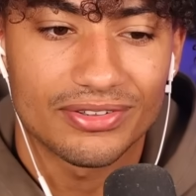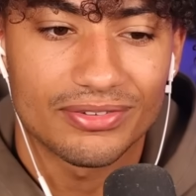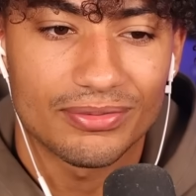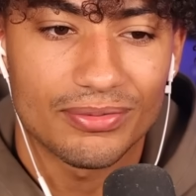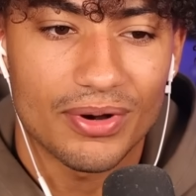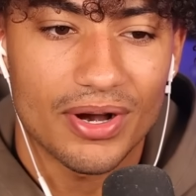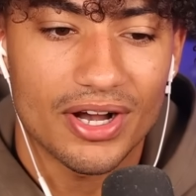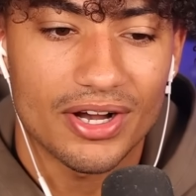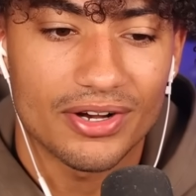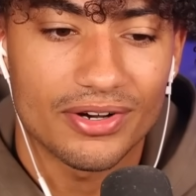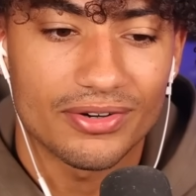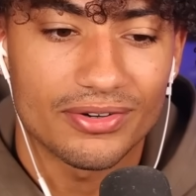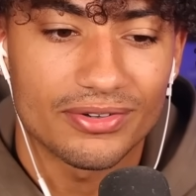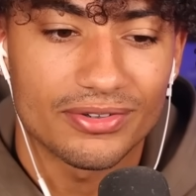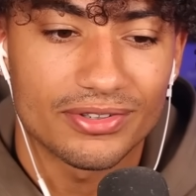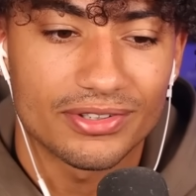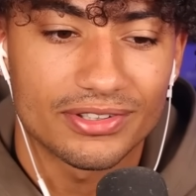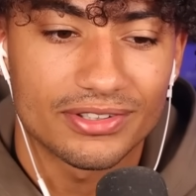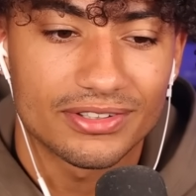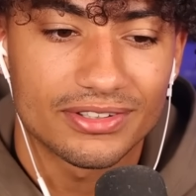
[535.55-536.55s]

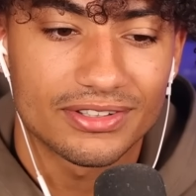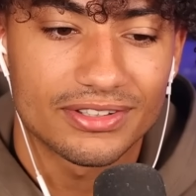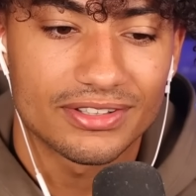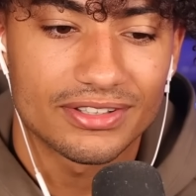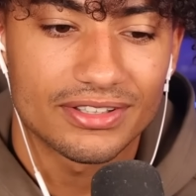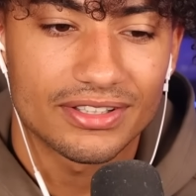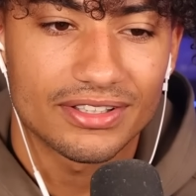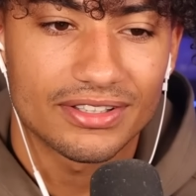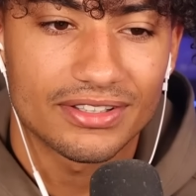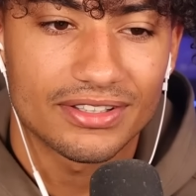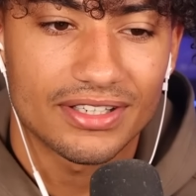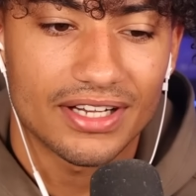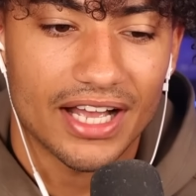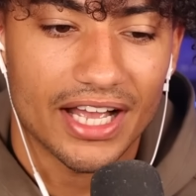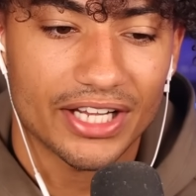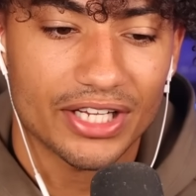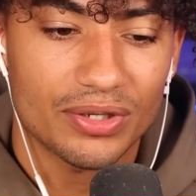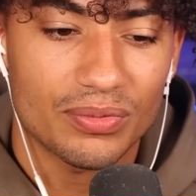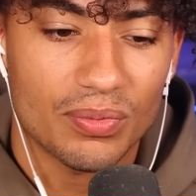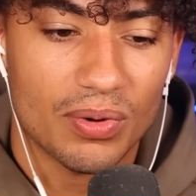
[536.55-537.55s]
Whoa.
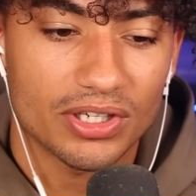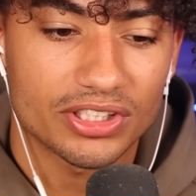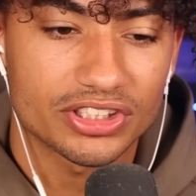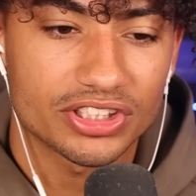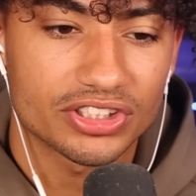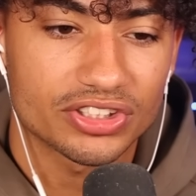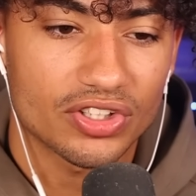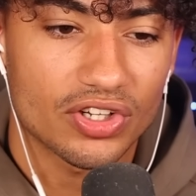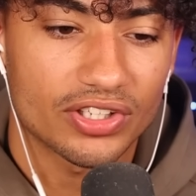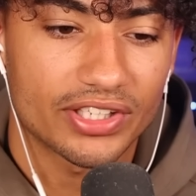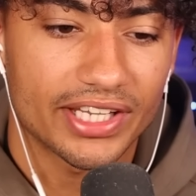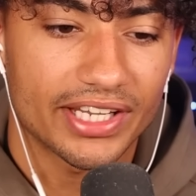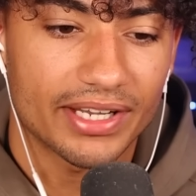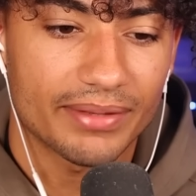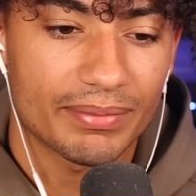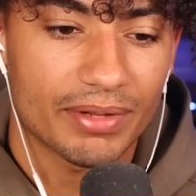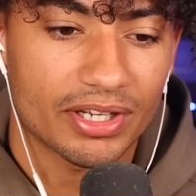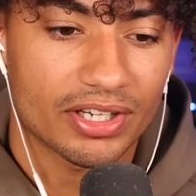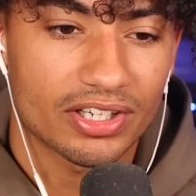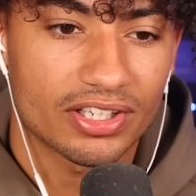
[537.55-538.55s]
I could watch this all day.
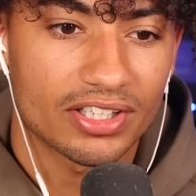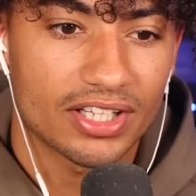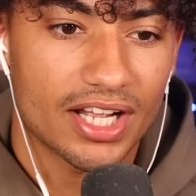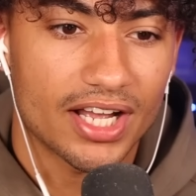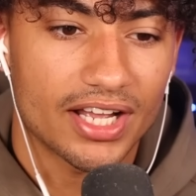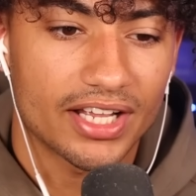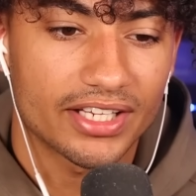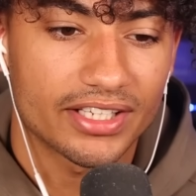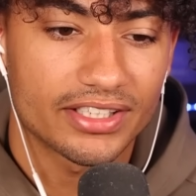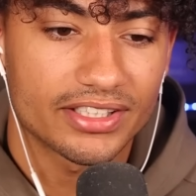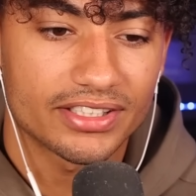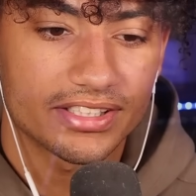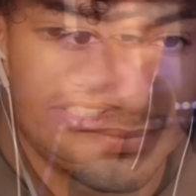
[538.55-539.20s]
I'm not going to lie.